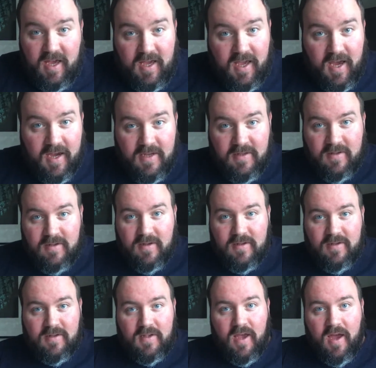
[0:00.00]
Hey guys,
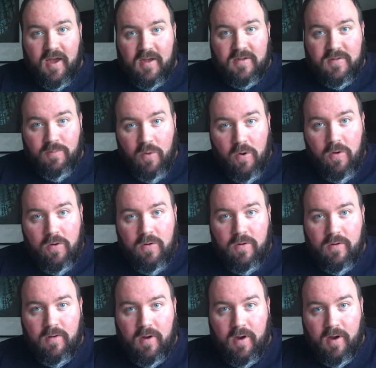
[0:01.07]
it's Mo,
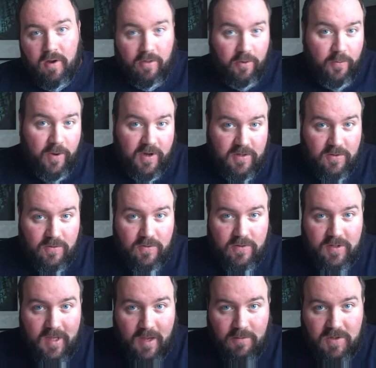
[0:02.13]
otherwise known
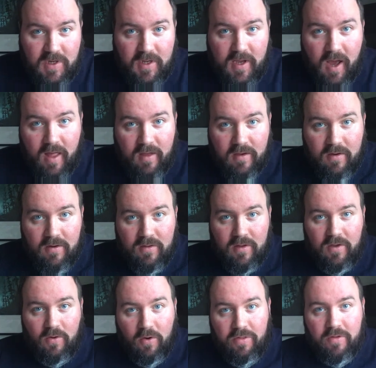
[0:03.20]
as MJ Gallagher,
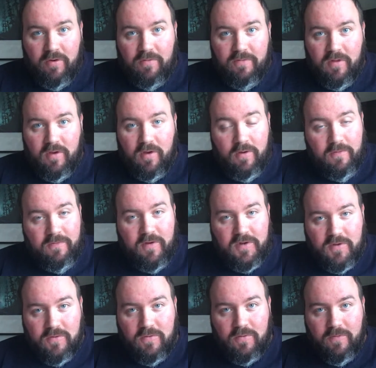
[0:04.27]
the author of the
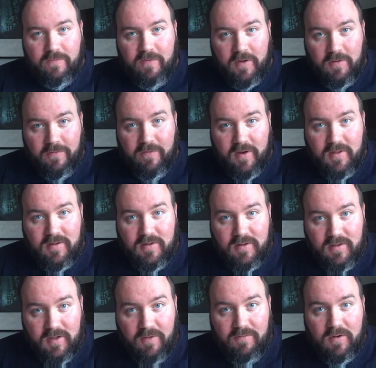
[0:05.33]
unofficial Final
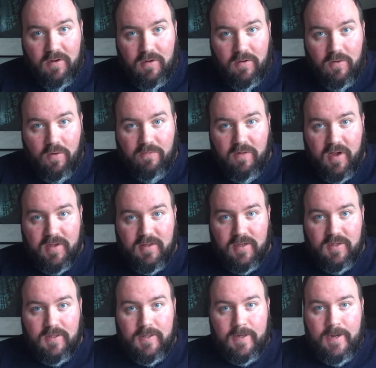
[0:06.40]
Fantasy VII
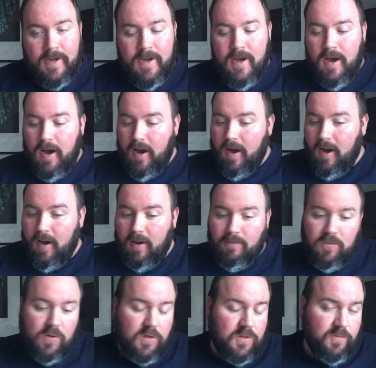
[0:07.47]
novelisation.
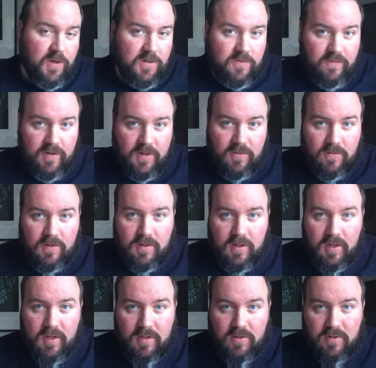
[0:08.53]
I'm doing a special video
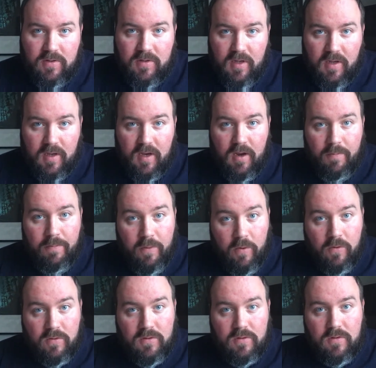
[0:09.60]
today, just a kind of
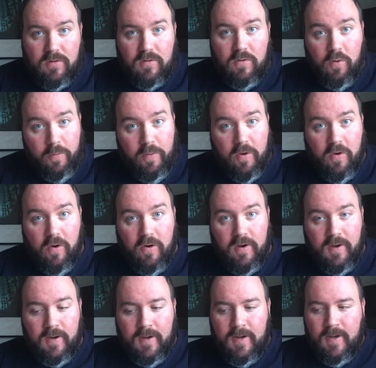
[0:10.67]

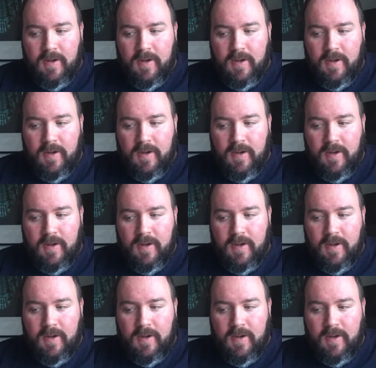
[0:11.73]
post-KupoCon